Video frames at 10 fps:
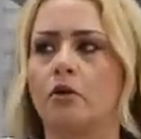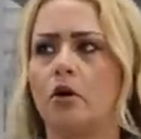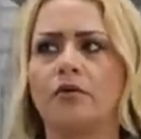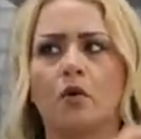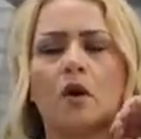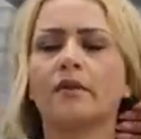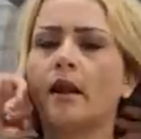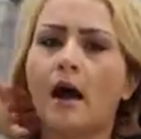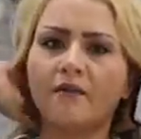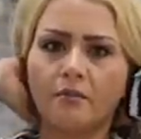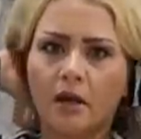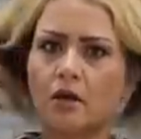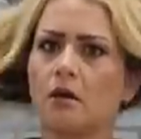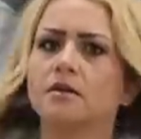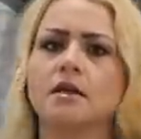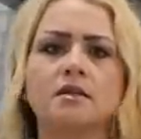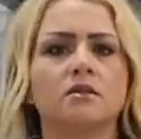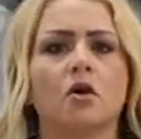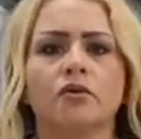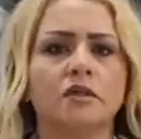No, the one that I have in my closet is
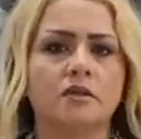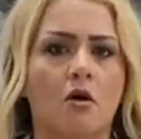not this